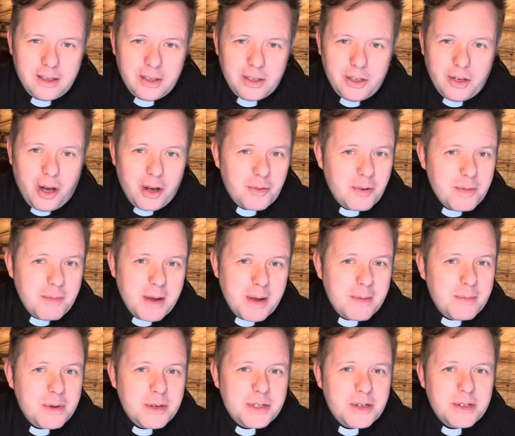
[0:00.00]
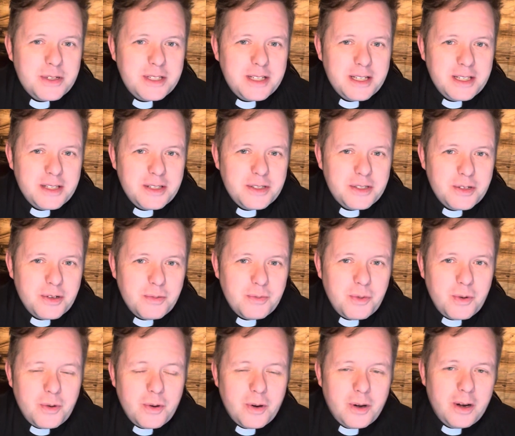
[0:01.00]
God remembers our sins no
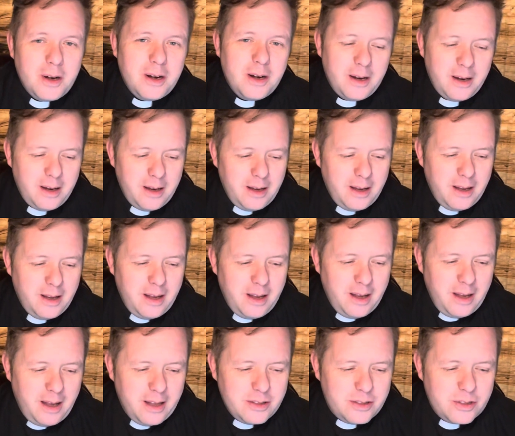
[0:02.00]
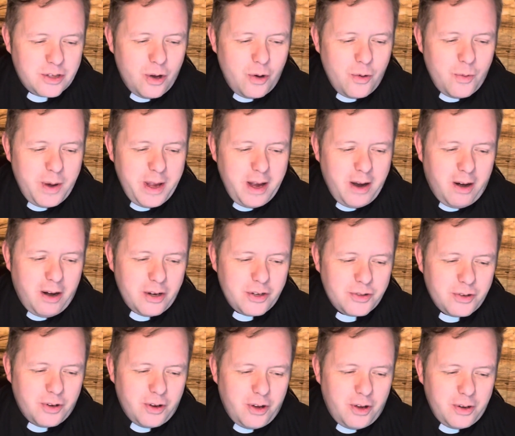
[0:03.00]
more. And so we are
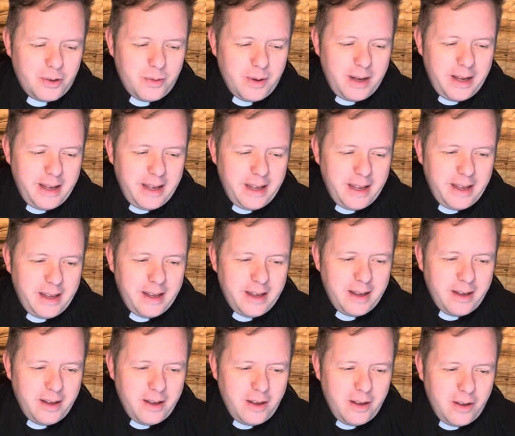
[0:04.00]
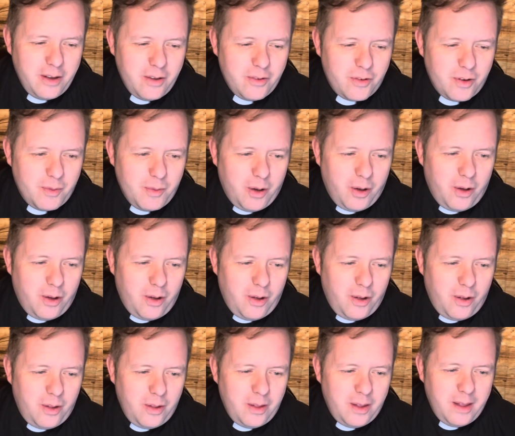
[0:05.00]
drawn away from
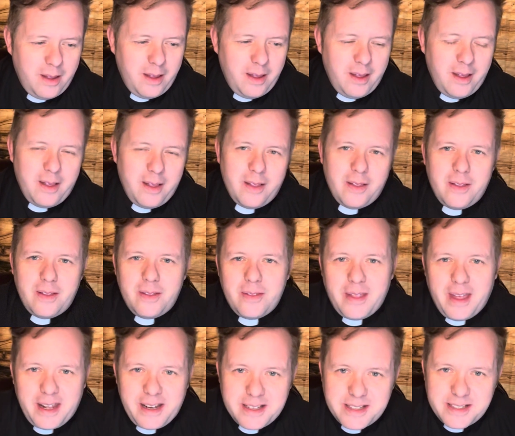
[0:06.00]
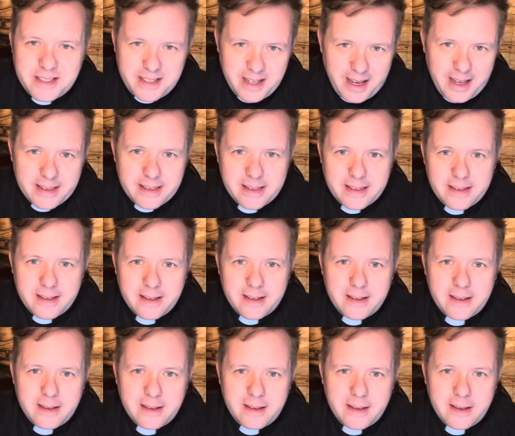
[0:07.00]
all that is death
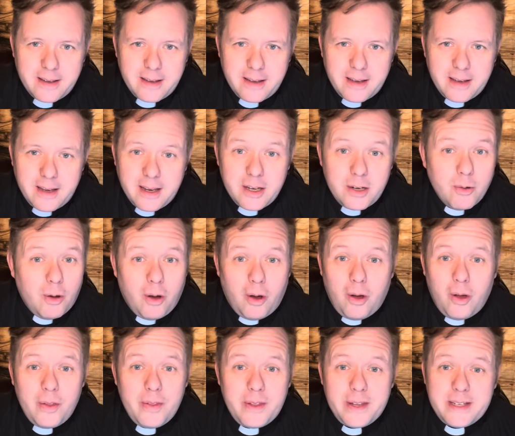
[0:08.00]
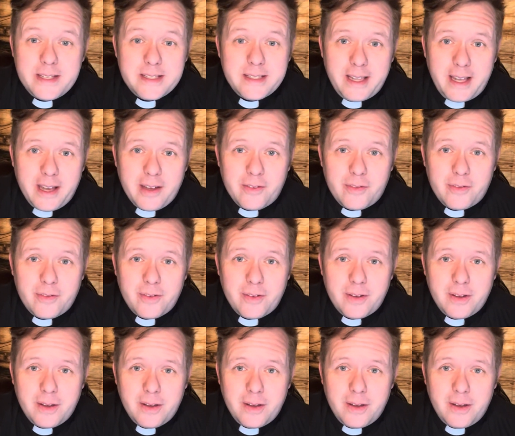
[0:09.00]
into all that is life.
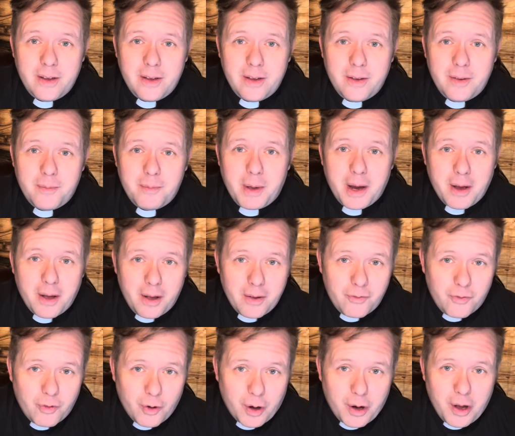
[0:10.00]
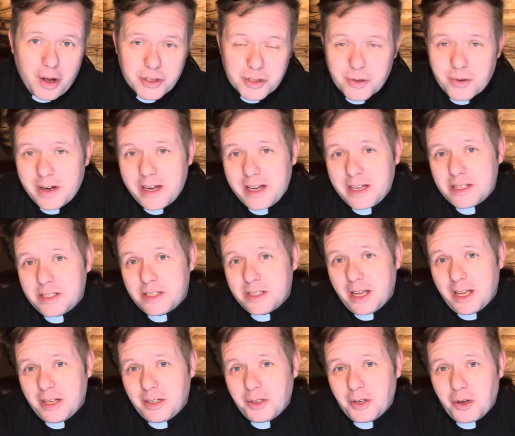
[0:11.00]
By God, for God's grace
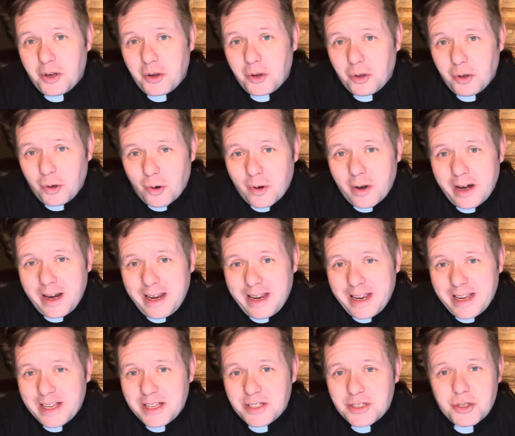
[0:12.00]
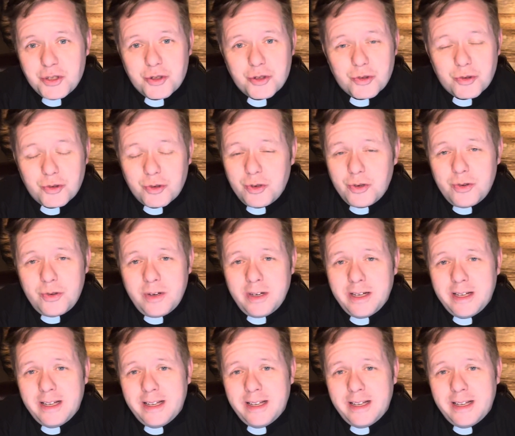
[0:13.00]
and glory is true